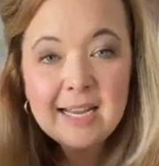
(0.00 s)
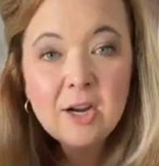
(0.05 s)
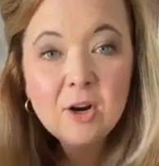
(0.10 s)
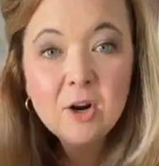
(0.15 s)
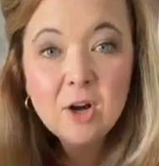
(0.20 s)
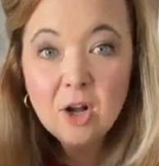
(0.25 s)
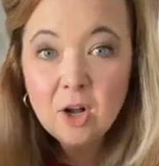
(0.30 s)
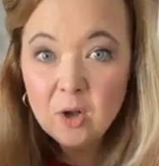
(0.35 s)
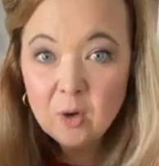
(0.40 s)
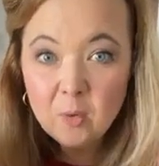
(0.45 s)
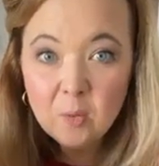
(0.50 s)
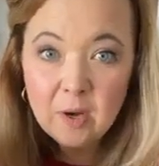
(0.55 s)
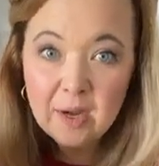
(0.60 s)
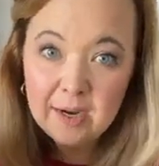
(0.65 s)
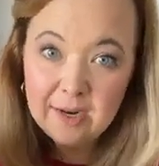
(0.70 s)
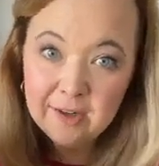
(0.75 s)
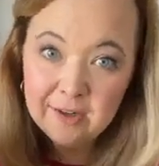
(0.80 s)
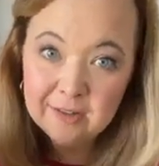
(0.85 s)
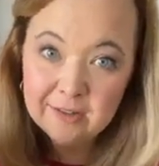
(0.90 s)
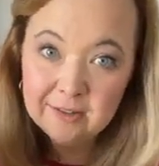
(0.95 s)
they are all
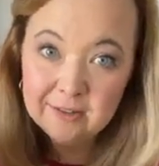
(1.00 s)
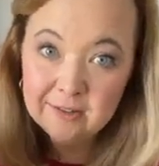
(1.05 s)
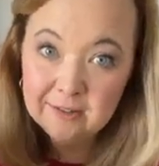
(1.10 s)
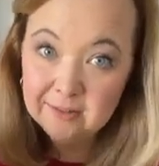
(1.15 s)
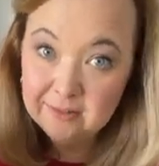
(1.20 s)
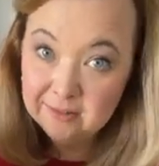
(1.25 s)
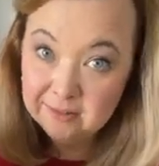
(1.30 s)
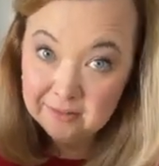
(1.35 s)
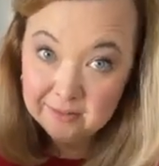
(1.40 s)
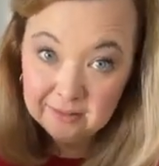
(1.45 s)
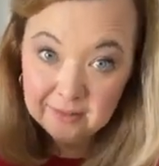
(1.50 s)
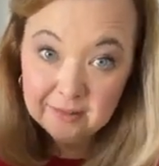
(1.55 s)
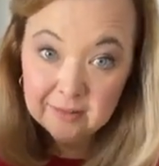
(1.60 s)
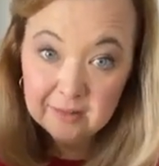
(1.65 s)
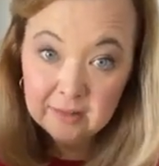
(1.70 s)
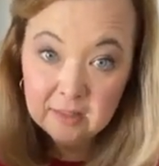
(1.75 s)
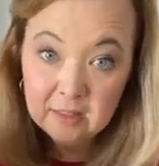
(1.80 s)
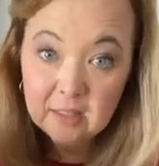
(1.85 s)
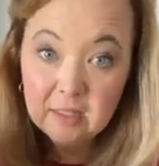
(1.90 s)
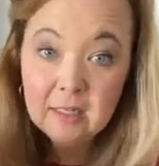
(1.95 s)
wired
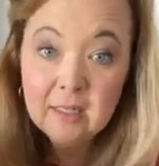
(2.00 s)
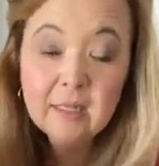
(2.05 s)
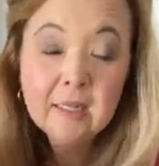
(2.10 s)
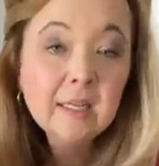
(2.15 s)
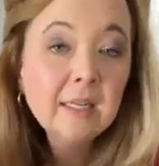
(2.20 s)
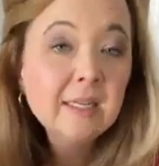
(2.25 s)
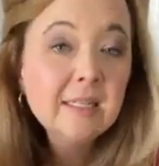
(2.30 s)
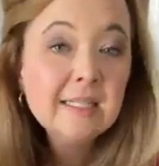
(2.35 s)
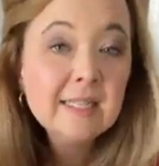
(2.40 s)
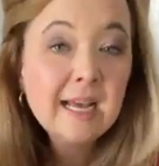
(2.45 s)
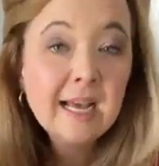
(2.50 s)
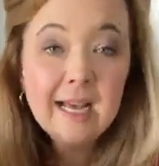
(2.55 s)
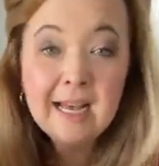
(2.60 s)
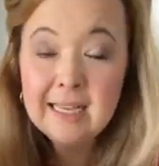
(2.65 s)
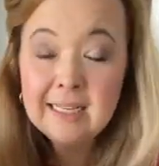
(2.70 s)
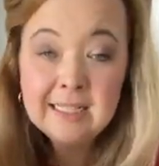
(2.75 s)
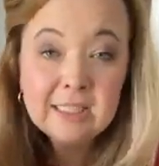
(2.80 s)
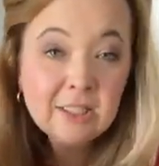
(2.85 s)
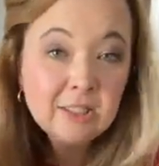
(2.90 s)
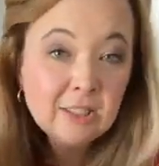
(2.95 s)
because
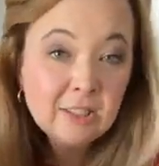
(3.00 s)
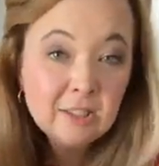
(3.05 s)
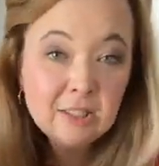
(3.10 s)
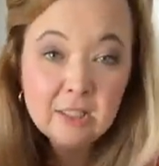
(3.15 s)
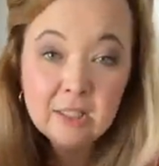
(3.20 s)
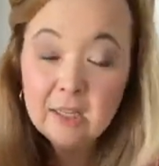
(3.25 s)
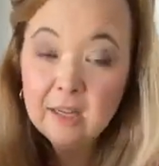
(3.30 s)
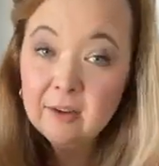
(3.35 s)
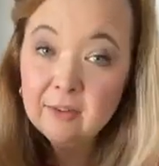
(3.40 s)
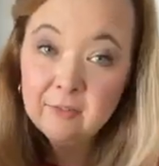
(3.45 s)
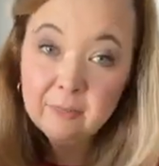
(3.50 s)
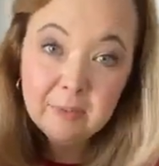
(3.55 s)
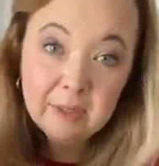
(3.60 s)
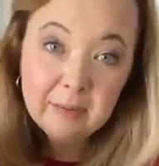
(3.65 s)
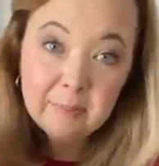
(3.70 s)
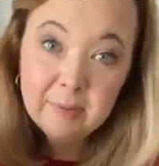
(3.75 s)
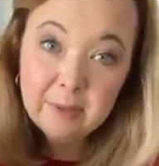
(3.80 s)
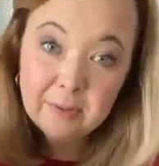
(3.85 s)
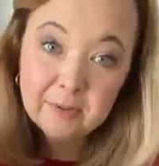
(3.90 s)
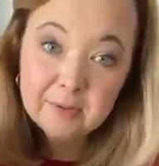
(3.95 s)
I love
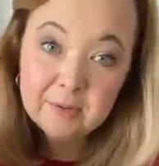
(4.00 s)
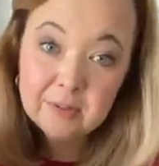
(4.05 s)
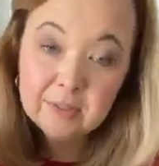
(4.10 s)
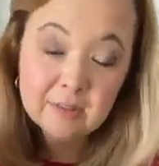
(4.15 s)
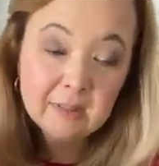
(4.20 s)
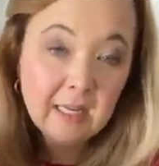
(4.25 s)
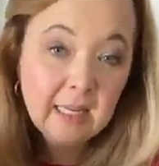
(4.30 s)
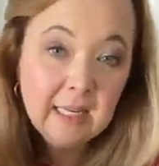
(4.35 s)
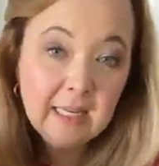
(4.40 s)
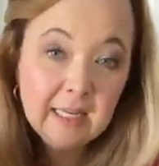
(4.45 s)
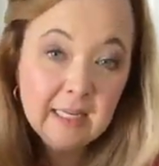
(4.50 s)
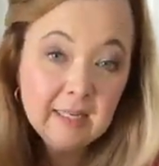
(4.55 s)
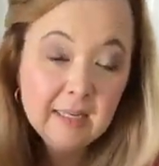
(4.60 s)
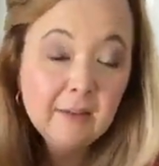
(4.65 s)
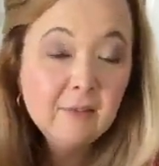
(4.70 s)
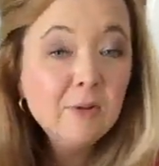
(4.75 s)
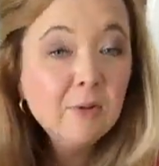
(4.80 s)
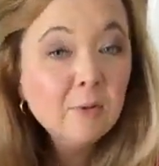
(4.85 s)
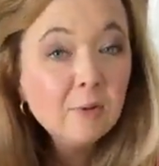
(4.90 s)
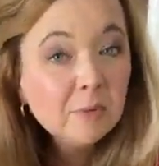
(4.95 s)
big bows.
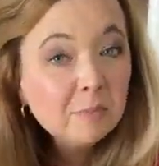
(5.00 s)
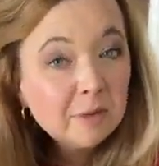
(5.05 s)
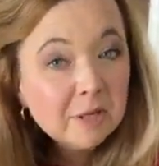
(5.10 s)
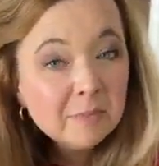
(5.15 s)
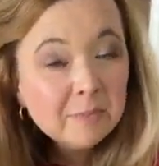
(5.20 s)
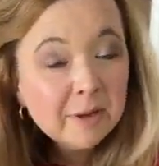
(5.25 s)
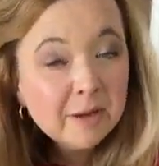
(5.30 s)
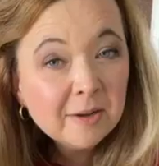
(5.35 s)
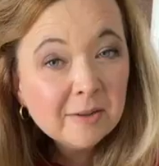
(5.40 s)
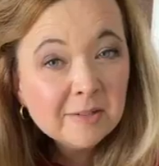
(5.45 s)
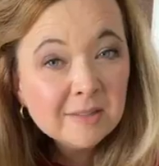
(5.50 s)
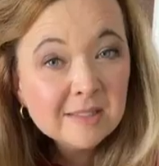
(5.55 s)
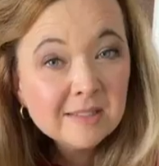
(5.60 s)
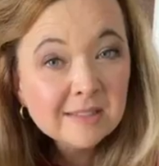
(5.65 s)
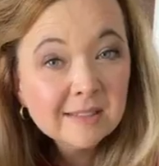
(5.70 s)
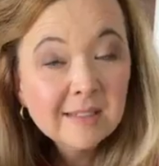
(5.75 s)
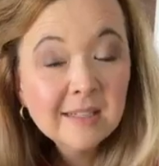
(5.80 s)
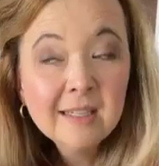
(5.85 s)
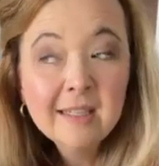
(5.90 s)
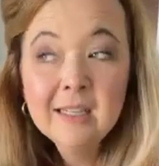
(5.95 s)
And if you want big
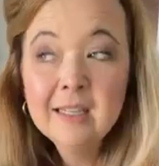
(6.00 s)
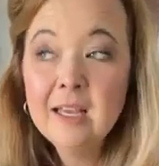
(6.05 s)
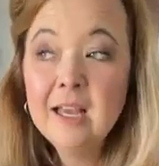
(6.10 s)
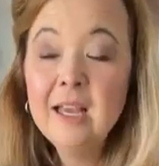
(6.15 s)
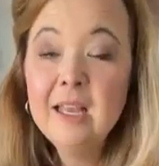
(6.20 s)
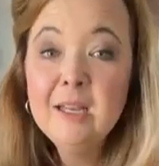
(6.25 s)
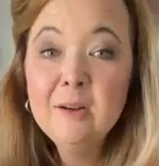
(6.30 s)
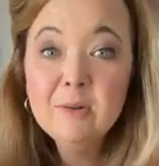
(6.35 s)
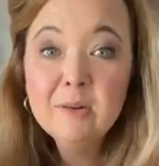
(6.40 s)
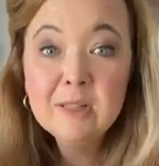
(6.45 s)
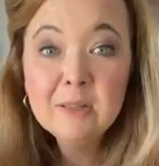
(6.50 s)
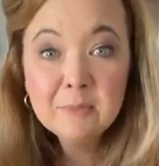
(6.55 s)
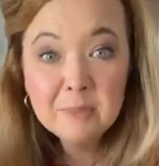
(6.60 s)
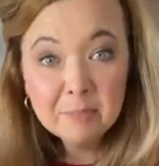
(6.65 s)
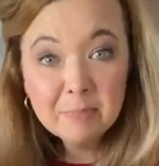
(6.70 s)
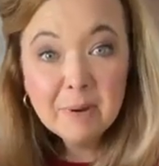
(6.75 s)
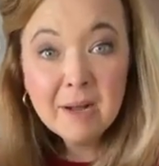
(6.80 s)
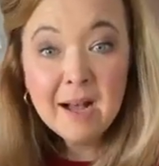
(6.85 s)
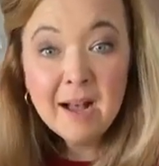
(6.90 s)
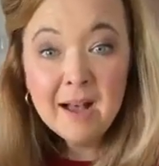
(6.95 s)
bows and you want
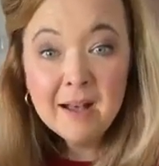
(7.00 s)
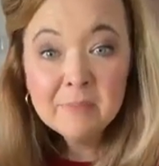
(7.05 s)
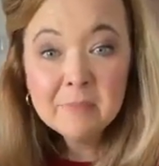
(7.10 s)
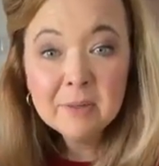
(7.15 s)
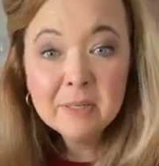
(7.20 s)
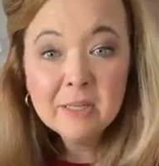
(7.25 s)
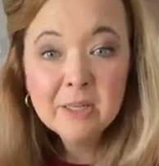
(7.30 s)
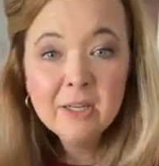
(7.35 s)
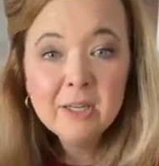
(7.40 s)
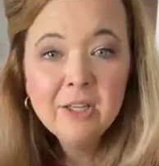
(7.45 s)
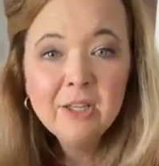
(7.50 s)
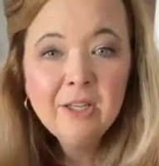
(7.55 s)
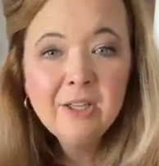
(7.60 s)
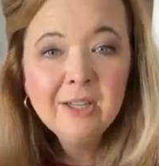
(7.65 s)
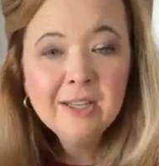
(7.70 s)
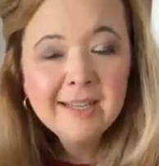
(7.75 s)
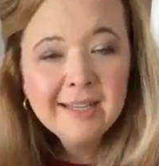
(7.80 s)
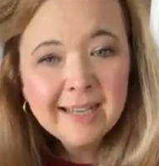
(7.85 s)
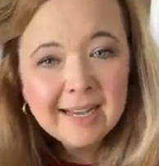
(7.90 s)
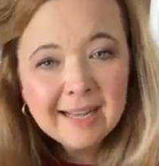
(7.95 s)
them to pop,
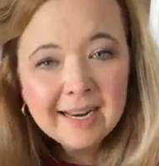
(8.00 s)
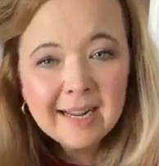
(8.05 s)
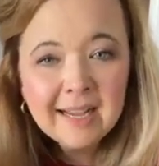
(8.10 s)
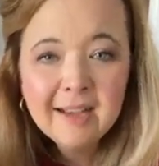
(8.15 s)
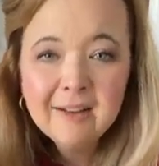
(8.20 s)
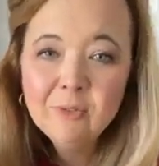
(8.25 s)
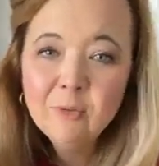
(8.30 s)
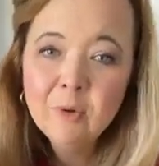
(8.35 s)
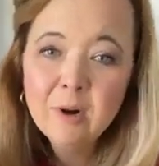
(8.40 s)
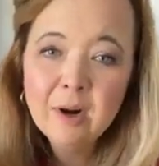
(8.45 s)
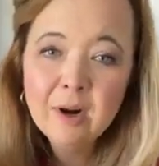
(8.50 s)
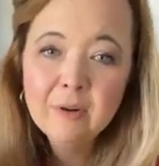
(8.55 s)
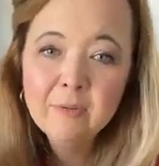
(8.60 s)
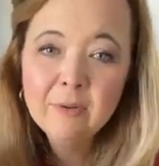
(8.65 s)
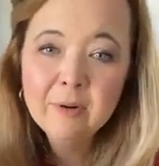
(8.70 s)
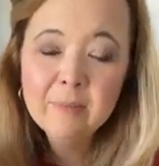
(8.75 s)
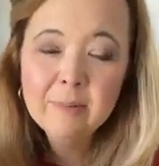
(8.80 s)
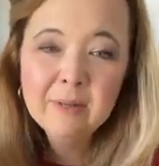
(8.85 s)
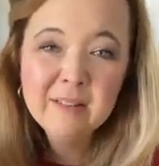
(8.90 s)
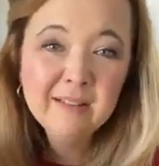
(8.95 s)
you gotta have
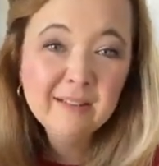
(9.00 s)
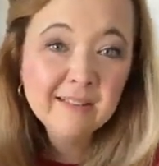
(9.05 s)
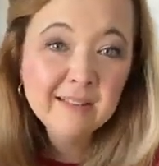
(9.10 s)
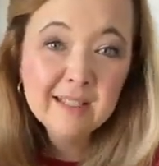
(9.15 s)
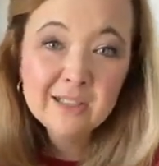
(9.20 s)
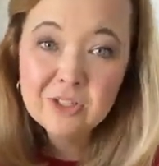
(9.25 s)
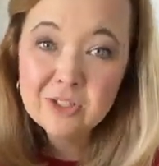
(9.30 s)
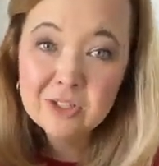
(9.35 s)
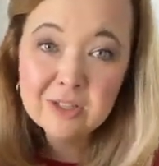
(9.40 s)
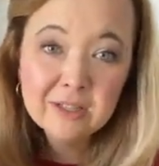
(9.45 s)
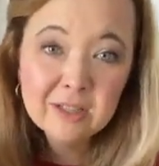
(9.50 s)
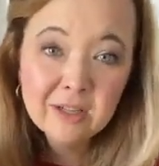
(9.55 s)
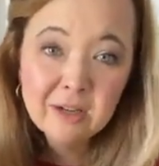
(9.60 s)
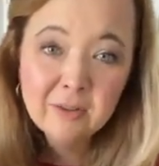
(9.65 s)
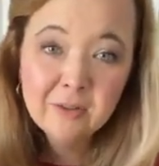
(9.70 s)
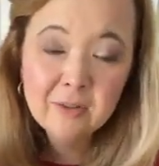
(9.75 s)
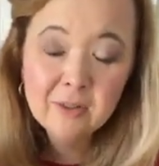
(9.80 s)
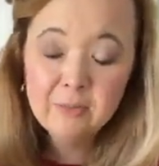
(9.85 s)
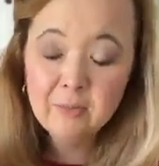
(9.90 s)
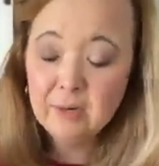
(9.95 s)
wired ribbon. That's just
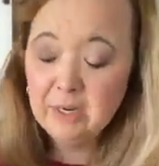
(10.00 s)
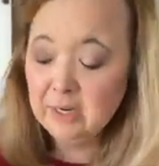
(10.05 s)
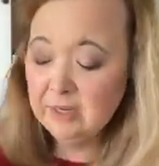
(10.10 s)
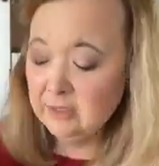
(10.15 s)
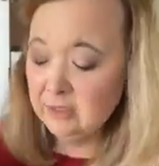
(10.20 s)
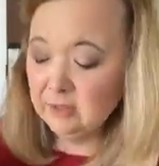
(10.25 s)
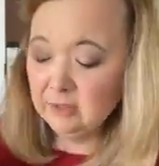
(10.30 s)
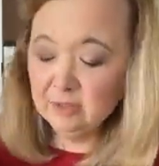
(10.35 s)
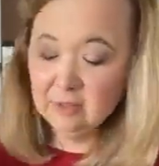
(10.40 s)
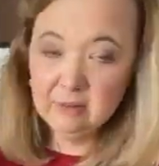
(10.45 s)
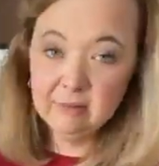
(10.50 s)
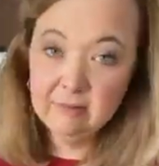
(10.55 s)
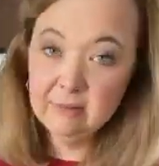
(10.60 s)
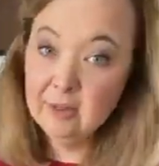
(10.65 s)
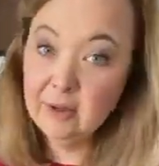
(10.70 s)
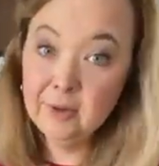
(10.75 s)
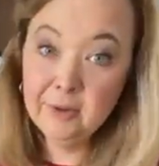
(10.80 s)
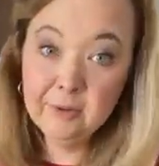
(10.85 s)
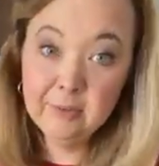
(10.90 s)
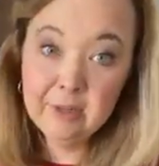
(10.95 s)
the only way
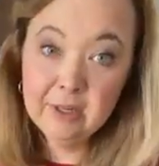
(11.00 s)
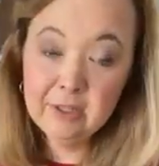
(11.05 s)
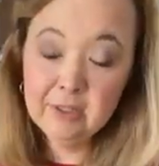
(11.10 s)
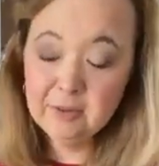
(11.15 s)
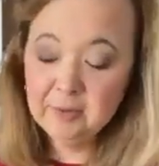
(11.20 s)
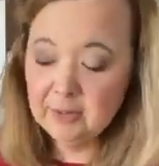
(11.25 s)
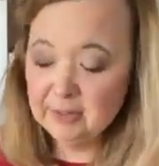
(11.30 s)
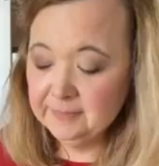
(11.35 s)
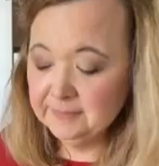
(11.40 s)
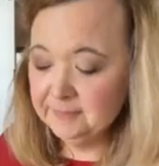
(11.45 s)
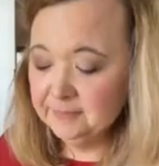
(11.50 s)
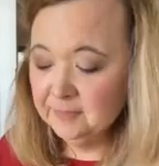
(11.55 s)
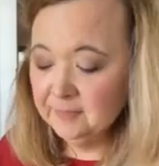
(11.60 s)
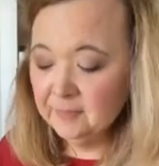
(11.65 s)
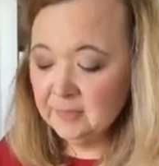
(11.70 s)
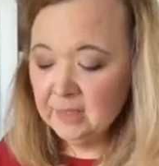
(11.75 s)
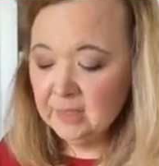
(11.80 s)
to do it.